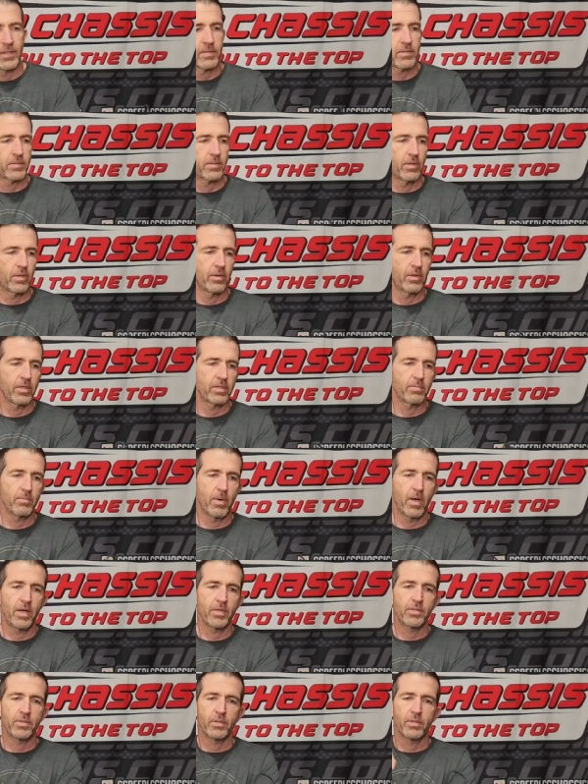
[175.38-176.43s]
So these
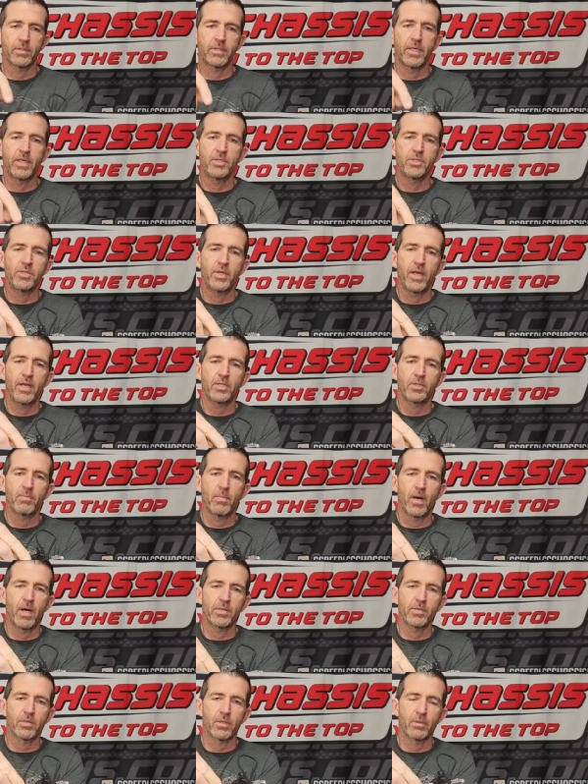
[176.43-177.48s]
TGH
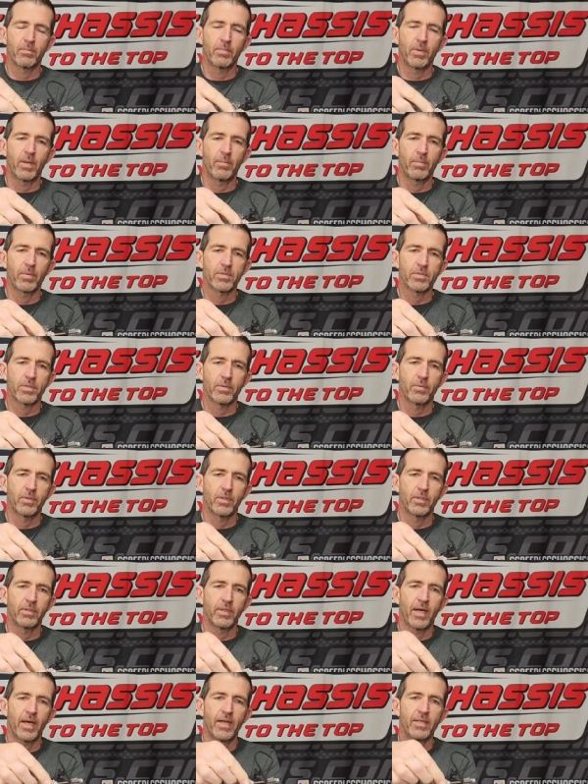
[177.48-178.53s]
modular bumpers are
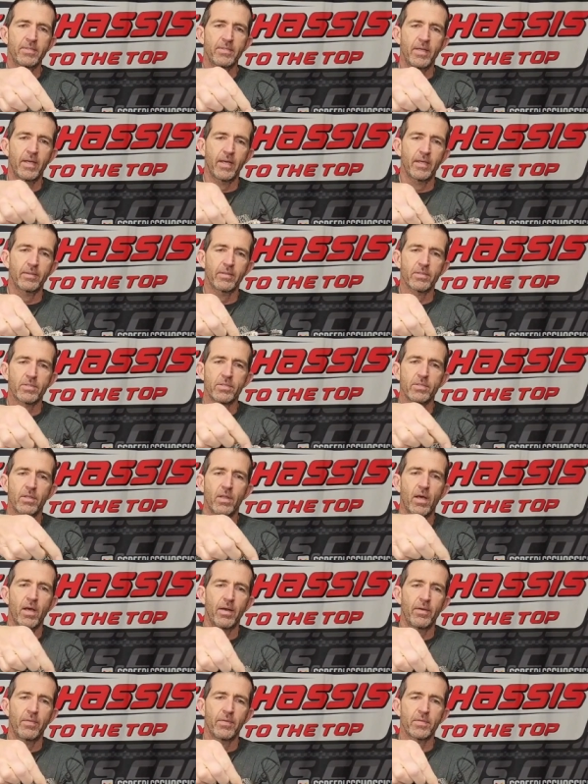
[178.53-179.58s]
real nice. They got the
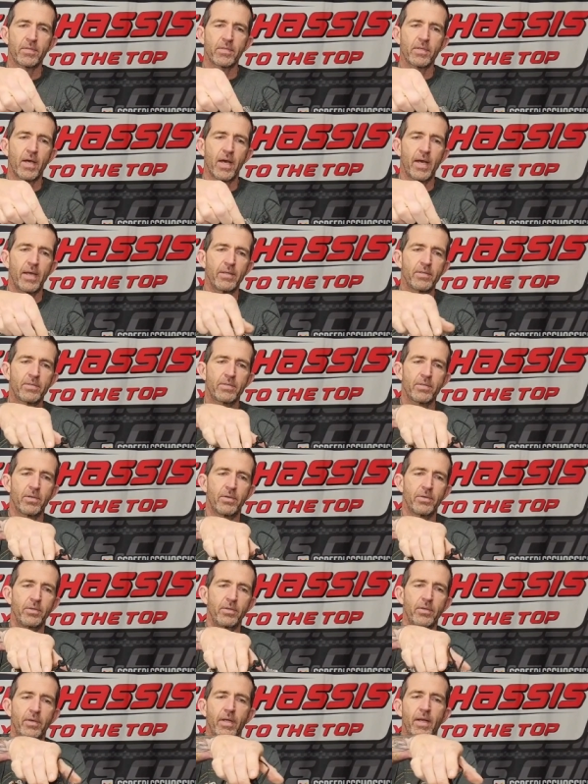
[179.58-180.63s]
slot on the side, so
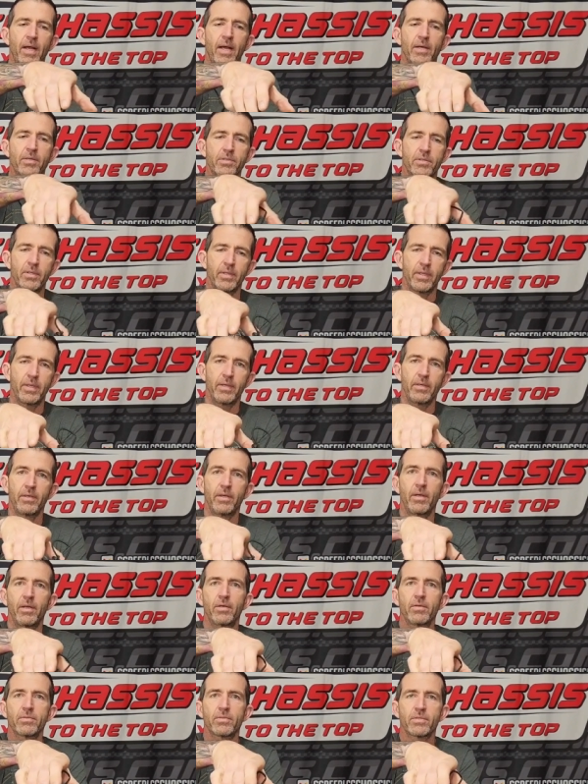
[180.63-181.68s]
you can
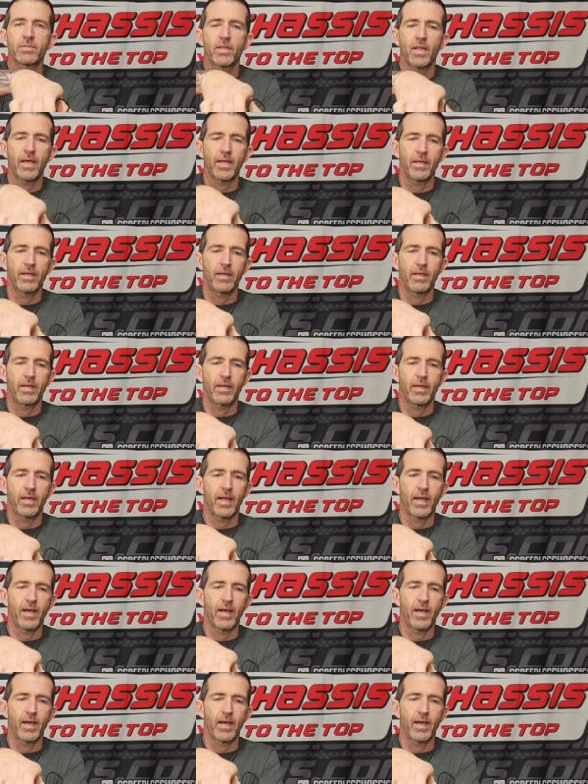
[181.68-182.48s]
actually, slide it in and